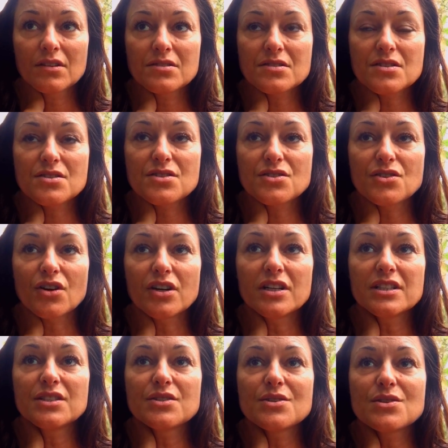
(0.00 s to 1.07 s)
So
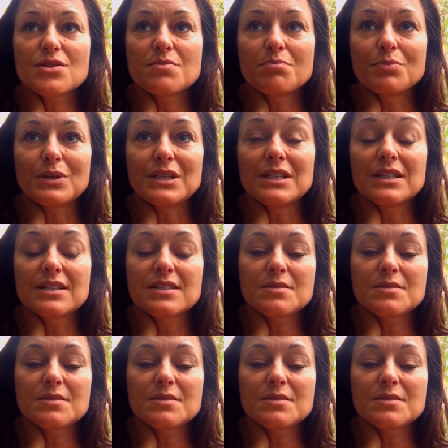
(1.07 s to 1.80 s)
starting to speak,